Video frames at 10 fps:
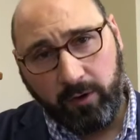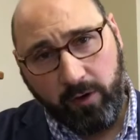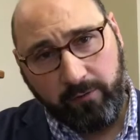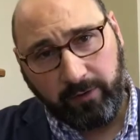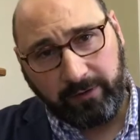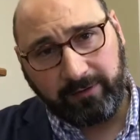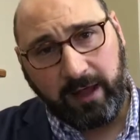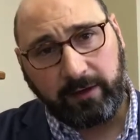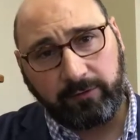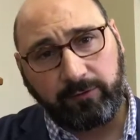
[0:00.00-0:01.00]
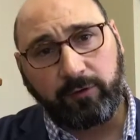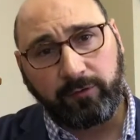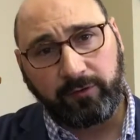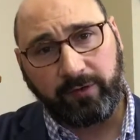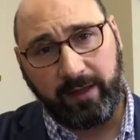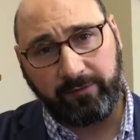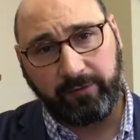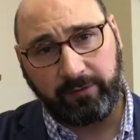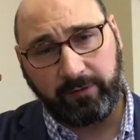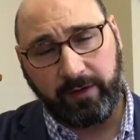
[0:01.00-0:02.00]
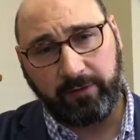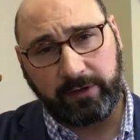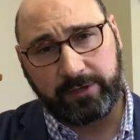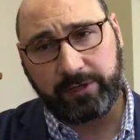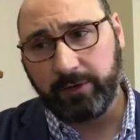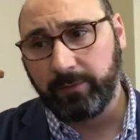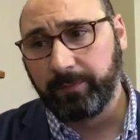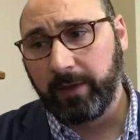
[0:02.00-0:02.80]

over this kind of surface level issue.